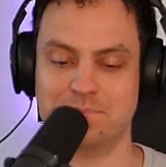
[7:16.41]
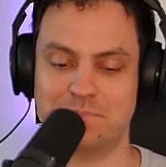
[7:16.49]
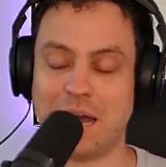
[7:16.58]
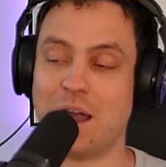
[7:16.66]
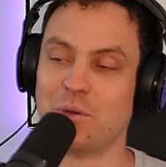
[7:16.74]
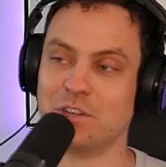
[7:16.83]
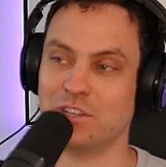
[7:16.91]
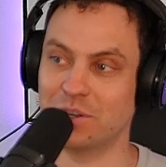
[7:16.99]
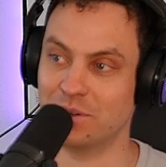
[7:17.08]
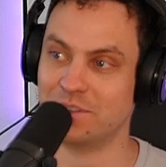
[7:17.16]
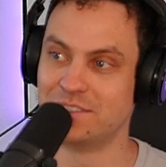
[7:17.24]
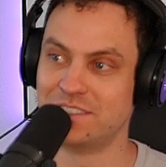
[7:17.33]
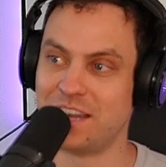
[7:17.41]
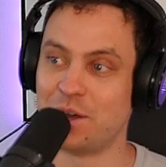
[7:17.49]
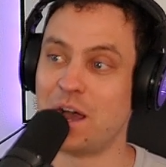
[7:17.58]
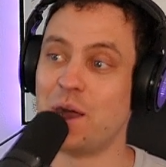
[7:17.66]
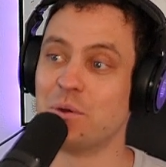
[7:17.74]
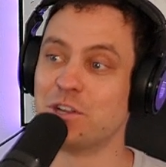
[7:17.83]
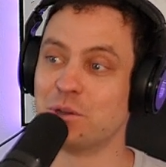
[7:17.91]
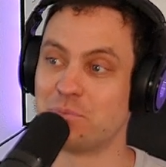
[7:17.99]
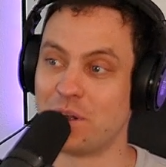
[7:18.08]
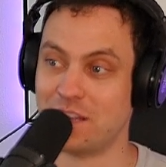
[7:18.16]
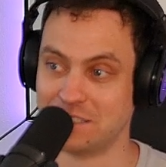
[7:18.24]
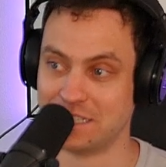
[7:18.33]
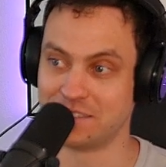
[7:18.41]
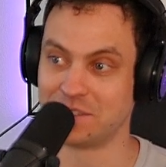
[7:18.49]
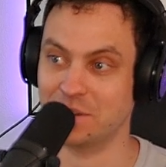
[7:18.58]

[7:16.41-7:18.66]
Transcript: But how are you? How, oh, how are man. your projects